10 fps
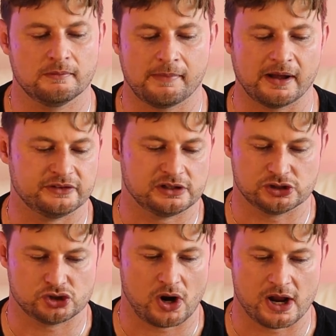
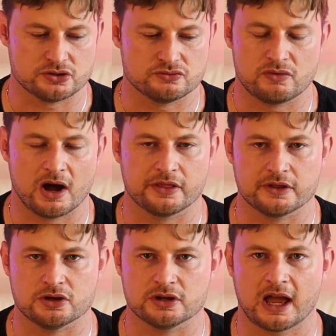basically trying to run
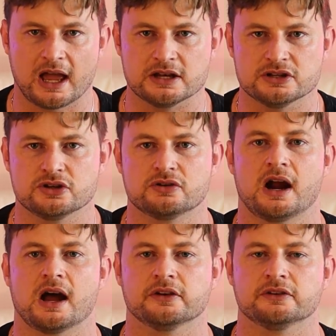the UK into the
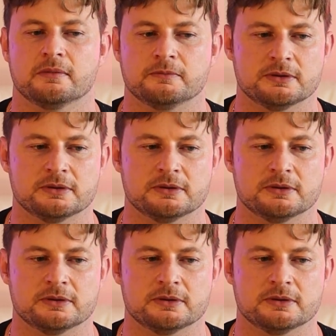ground